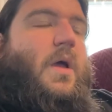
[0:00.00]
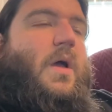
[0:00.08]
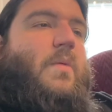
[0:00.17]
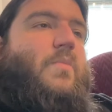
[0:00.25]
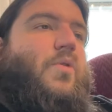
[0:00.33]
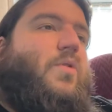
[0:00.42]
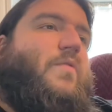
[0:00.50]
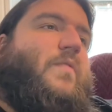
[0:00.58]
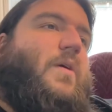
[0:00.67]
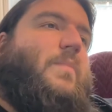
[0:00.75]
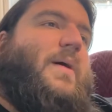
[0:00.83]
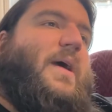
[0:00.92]

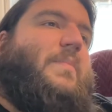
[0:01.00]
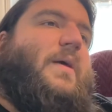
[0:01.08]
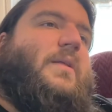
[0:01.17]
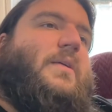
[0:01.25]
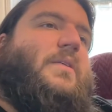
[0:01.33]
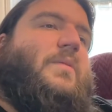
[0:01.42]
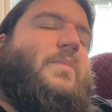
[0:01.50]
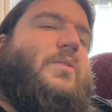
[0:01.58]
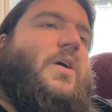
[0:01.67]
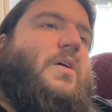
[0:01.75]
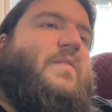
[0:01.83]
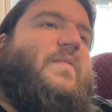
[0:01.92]
Moreover, by appealing to the
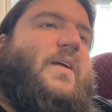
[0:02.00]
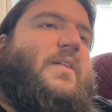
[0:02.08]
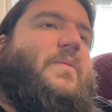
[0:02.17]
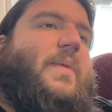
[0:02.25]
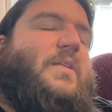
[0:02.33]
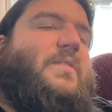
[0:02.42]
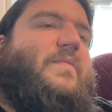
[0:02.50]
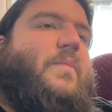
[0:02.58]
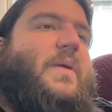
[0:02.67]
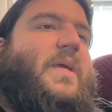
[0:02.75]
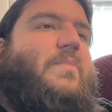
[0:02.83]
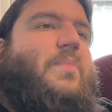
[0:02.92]
most heartfelt demands of the
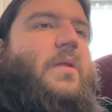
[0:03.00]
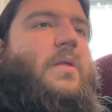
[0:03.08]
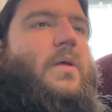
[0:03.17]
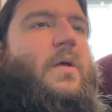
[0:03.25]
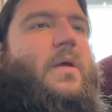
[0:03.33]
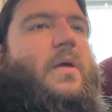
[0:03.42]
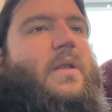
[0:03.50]
people,